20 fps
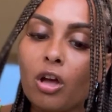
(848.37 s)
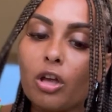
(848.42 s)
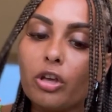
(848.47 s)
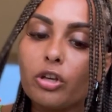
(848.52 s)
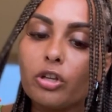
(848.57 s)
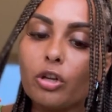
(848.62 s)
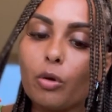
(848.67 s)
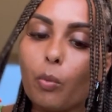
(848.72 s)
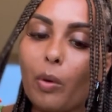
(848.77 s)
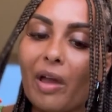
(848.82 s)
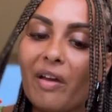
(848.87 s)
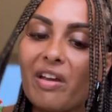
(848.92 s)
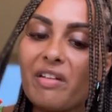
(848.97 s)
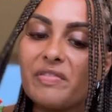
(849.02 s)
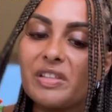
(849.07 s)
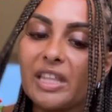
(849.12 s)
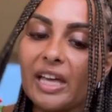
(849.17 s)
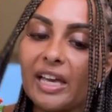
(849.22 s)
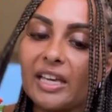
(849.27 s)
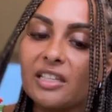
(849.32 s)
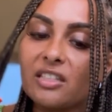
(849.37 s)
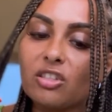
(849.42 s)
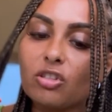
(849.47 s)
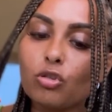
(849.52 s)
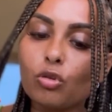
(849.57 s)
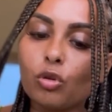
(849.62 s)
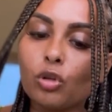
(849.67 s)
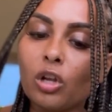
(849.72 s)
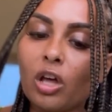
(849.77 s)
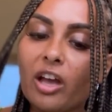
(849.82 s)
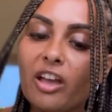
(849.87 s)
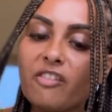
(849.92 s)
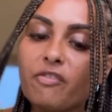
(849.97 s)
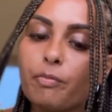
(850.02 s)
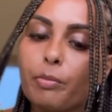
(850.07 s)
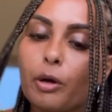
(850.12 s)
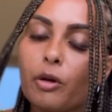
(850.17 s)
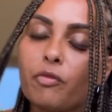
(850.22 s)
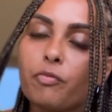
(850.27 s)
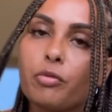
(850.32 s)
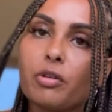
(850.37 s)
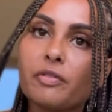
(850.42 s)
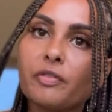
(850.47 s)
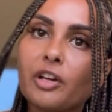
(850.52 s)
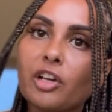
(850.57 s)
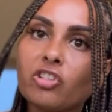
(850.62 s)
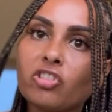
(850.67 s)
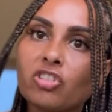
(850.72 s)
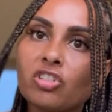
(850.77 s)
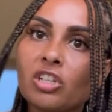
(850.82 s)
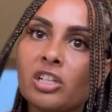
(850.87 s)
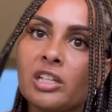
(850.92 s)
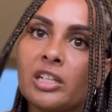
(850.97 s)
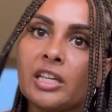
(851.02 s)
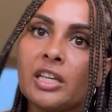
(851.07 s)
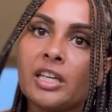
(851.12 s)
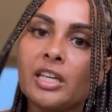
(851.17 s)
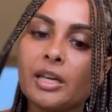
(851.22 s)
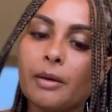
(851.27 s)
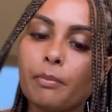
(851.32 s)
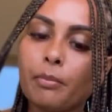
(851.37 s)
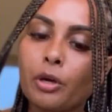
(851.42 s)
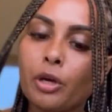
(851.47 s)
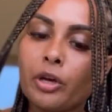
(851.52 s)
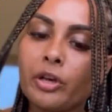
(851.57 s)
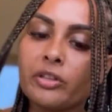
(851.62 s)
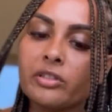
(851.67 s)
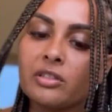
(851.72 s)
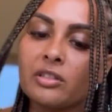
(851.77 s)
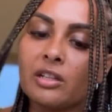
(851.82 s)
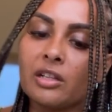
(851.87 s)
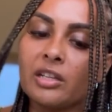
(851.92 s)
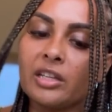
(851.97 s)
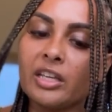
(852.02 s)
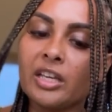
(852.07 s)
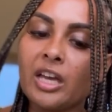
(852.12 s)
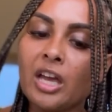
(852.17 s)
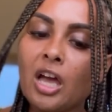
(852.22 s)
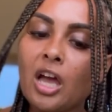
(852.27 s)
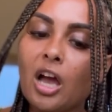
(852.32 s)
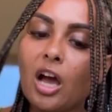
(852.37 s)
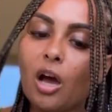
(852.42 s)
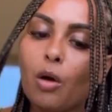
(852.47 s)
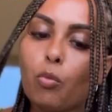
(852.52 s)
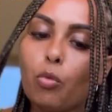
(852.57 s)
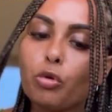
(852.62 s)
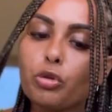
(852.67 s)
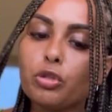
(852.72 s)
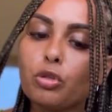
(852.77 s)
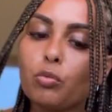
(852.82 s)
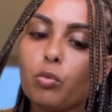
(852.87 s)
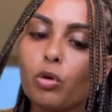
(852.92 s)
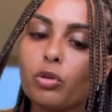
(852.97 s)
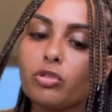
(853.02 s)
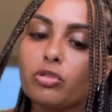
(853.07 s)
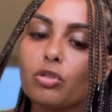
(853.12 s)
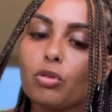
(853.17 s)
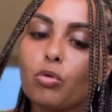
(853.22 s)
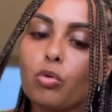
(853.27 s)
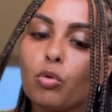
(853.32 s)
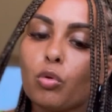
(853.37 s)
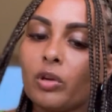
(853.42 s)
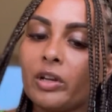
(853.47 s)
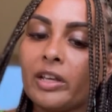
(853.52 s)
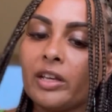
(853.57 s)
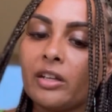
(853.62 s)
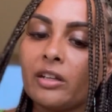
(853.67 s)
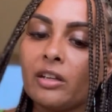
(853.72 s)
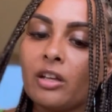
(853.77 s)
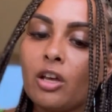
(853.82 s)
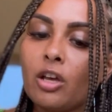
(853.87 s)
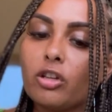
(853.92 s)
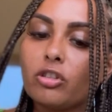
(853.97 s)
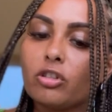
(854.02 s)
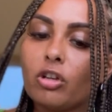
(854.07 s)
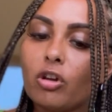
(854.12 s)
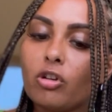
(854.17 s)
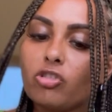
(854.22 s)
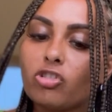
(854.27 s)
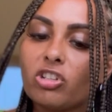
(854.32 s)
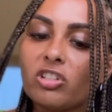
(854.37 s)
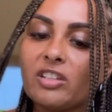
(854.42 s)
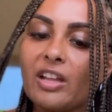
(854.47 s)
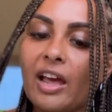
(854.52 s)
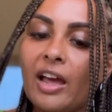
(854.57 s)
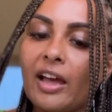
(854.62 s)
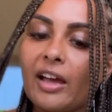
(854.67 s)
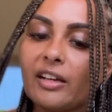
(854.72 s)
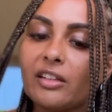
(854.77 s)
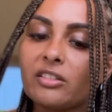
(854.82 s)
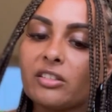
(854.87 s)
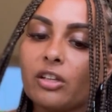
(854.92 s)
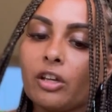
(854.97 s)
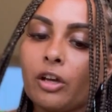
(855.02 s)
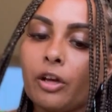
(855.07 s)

You know, wherever that is in your life, both professionally and personally, and what you want to call in. Don't just act